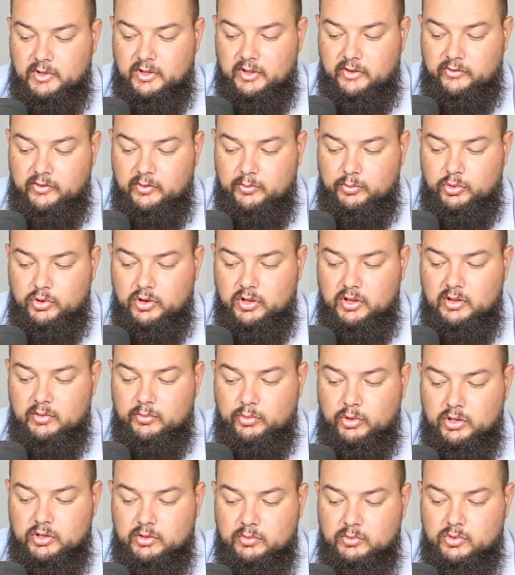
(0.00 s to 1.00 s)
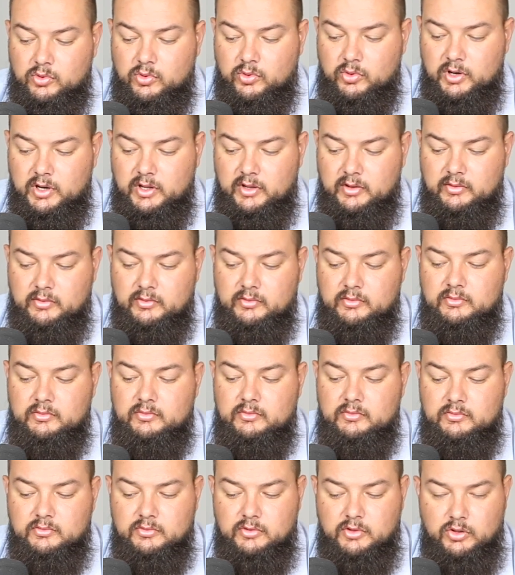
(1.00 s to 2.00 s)
If you put it in the bottom corner,
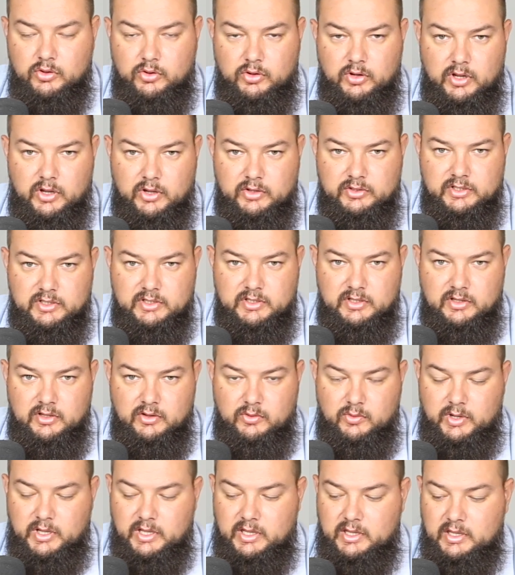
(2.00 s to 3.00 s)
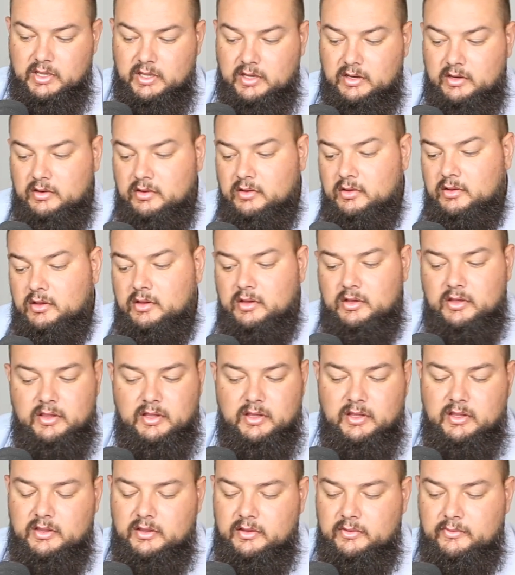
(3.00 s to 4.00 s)
your nose is in the way again.
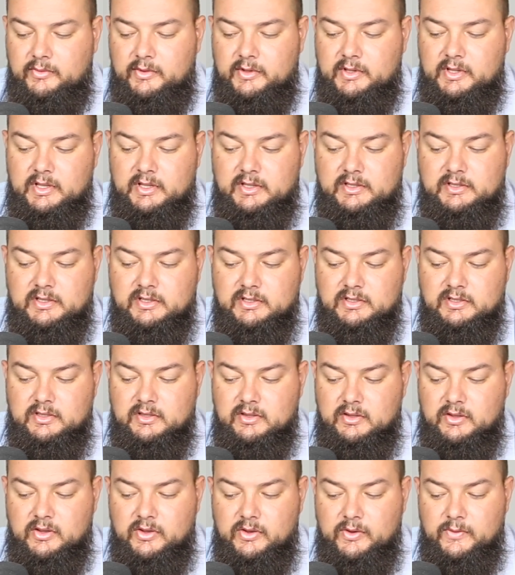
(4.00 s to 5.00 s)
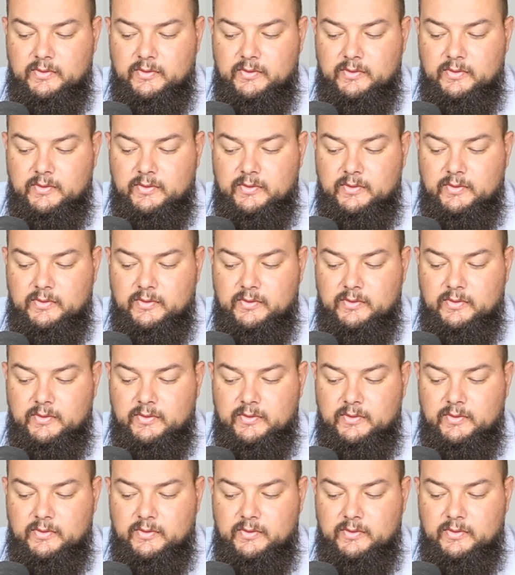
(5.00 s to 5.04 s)
It just,